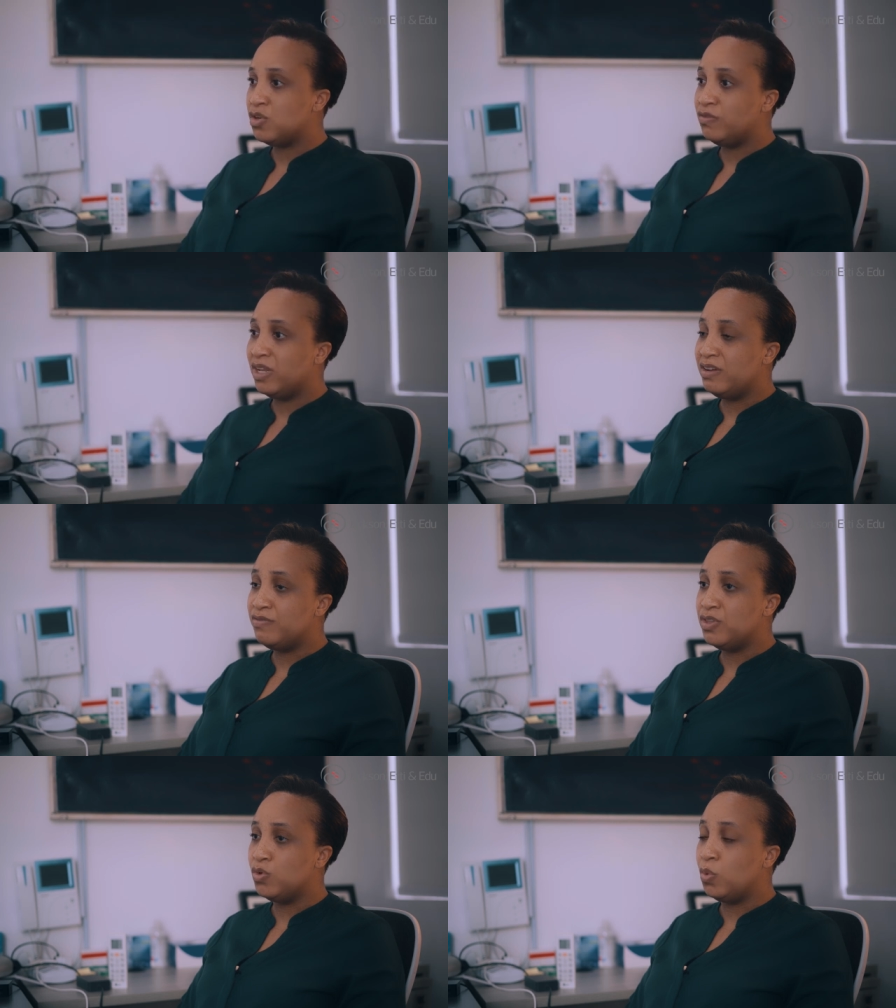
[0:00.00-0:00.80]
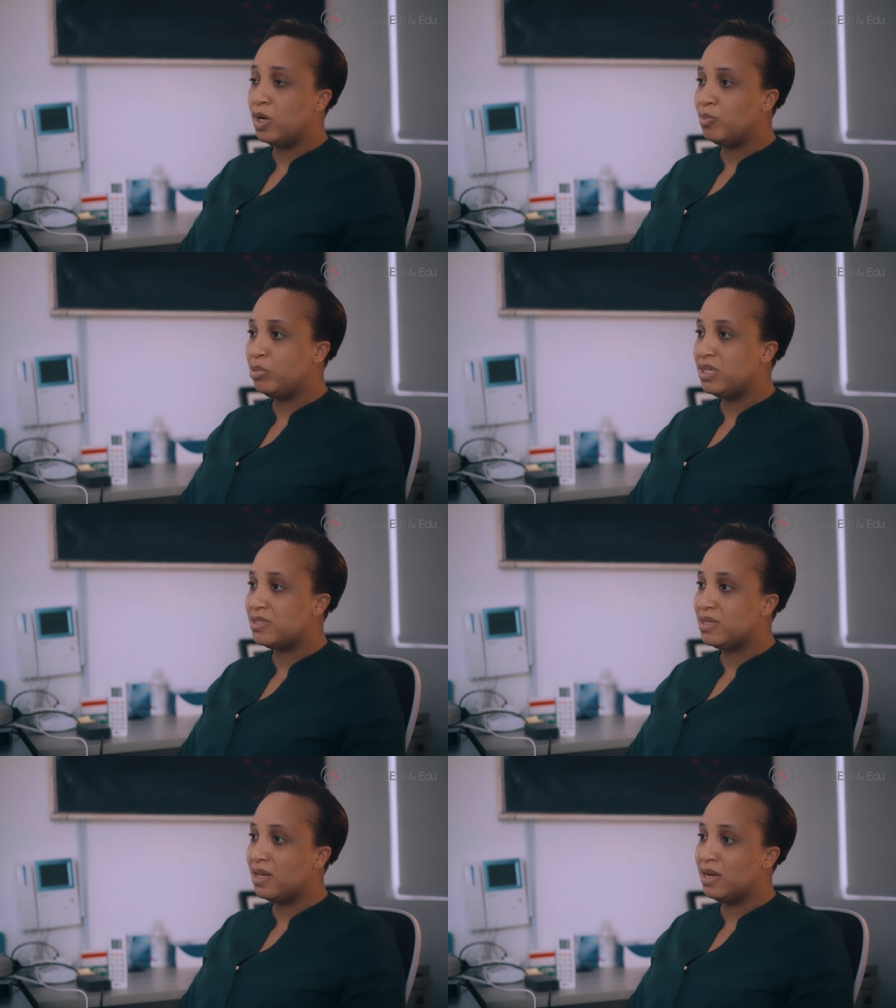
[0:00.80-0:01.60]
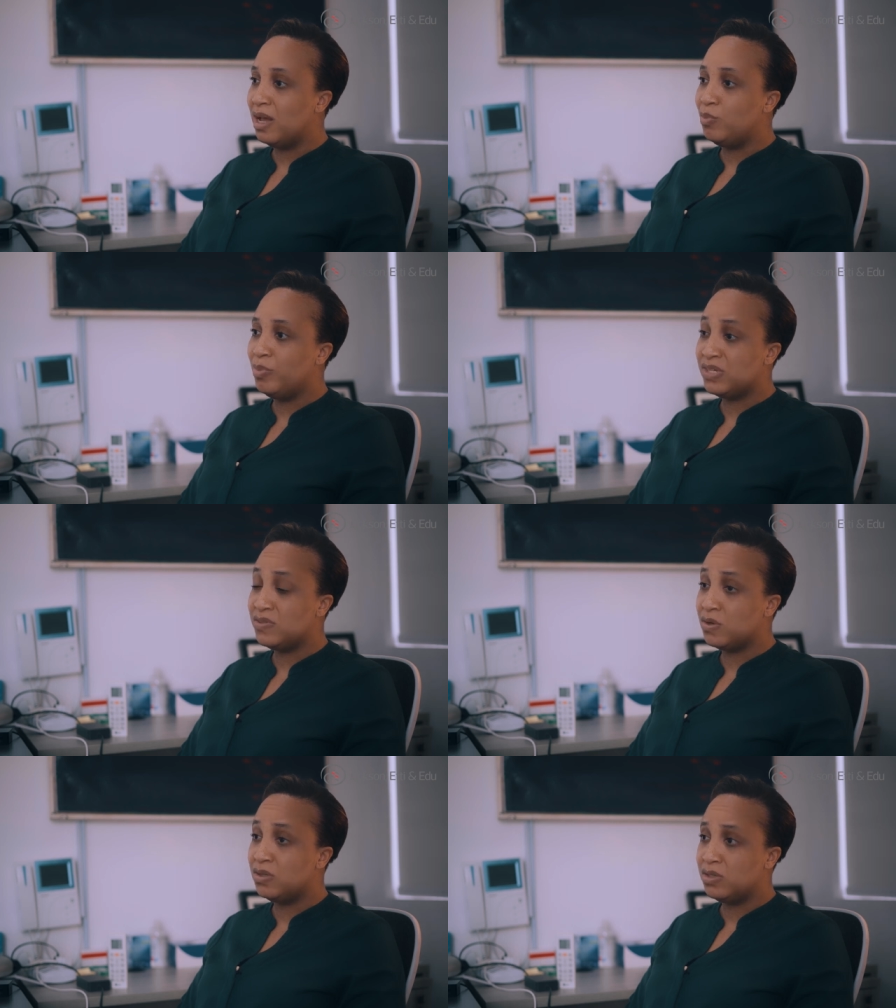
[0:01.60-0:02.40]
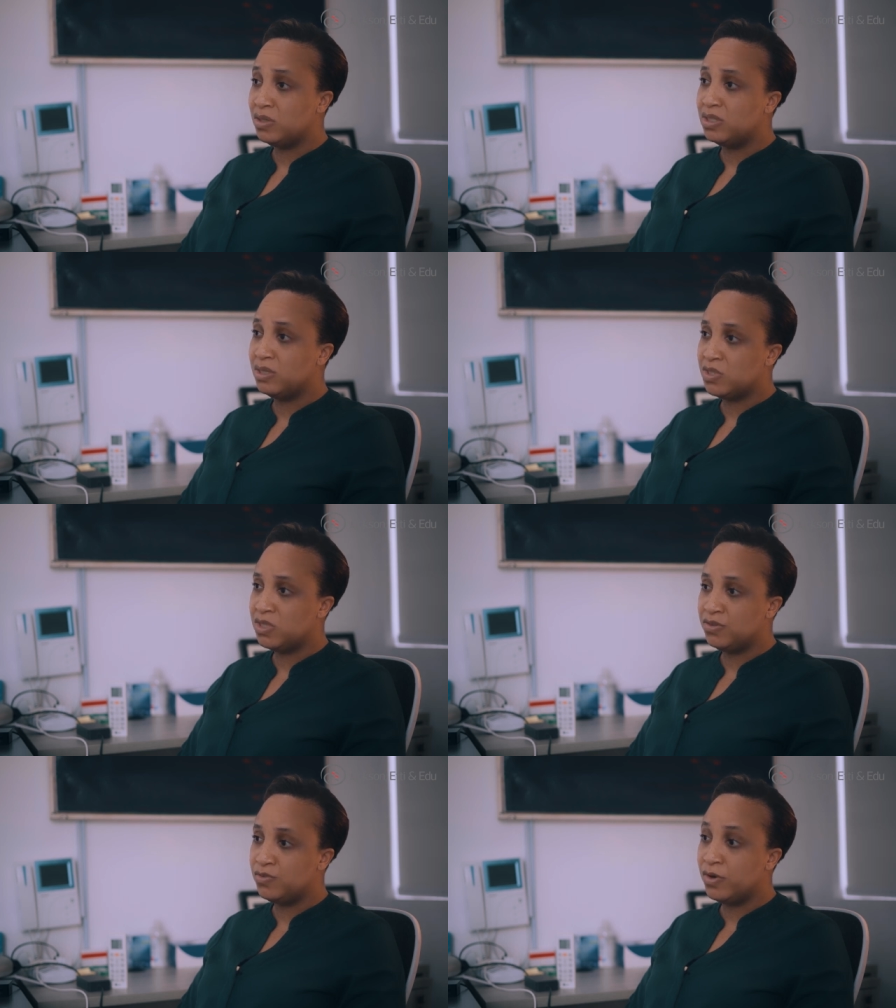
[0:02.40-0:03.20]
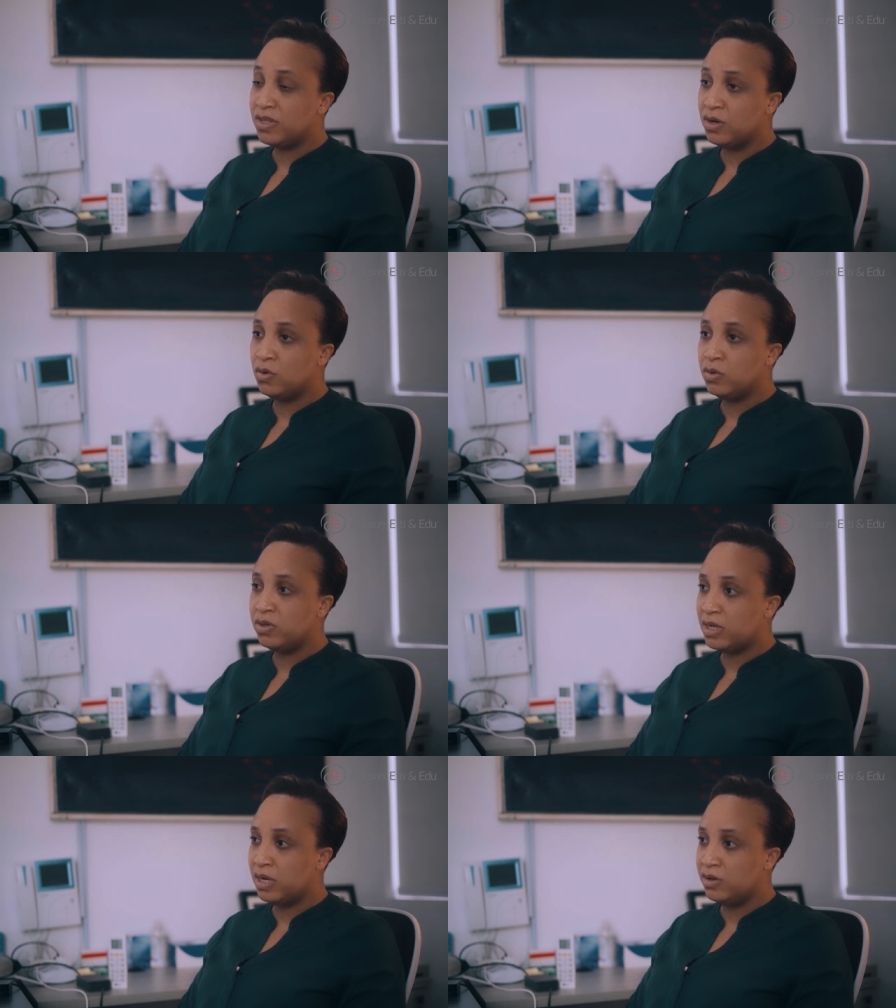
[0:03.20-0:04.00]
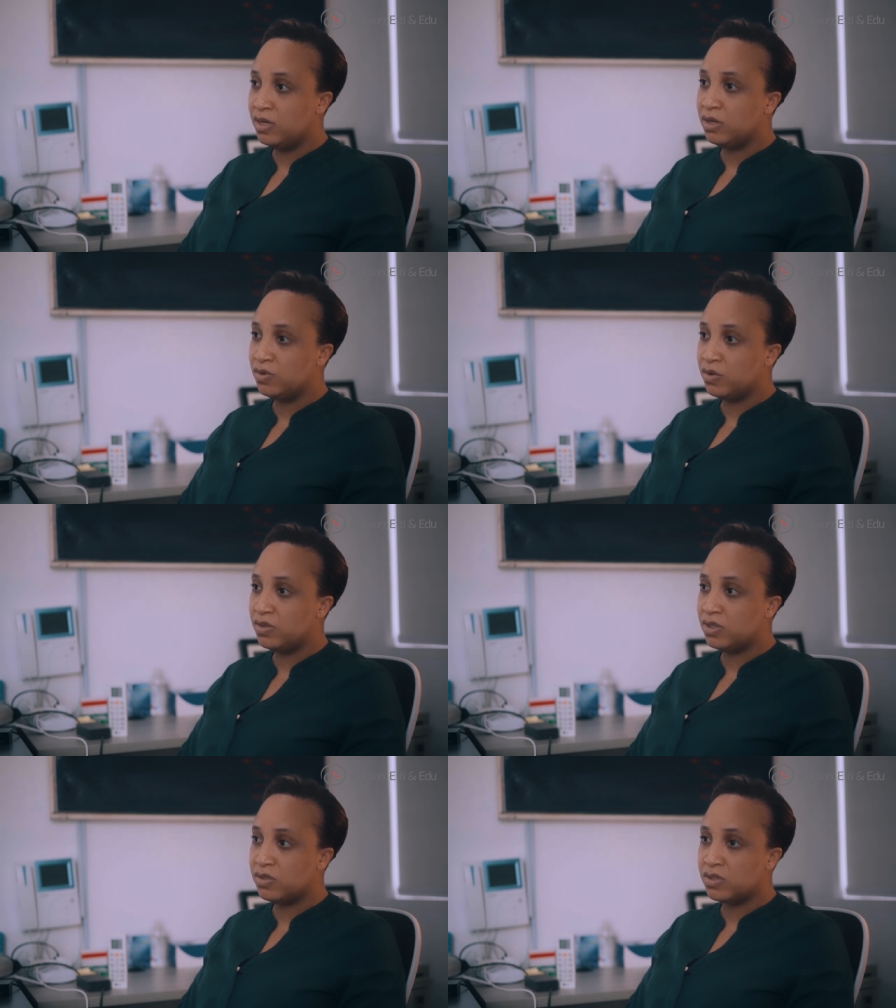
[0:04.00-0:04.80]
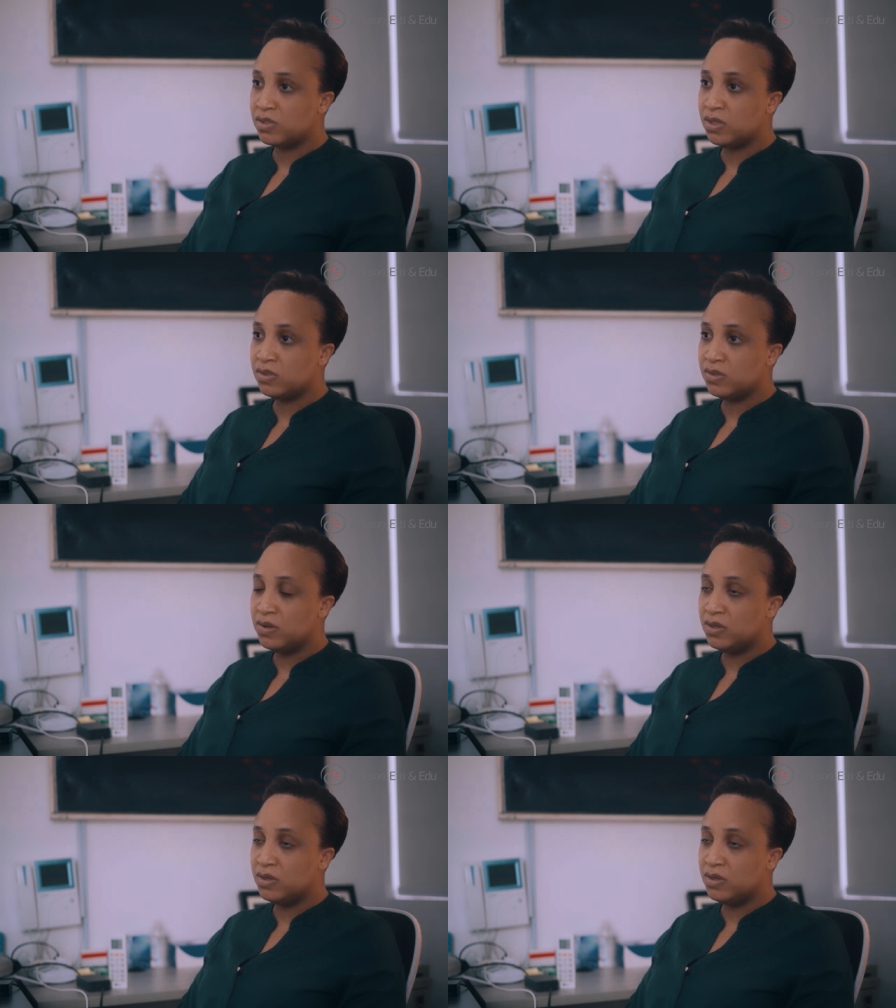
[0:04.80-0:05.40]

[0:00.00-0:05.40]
of life in the workplace and how best to conduct themselves for their own career growth and success.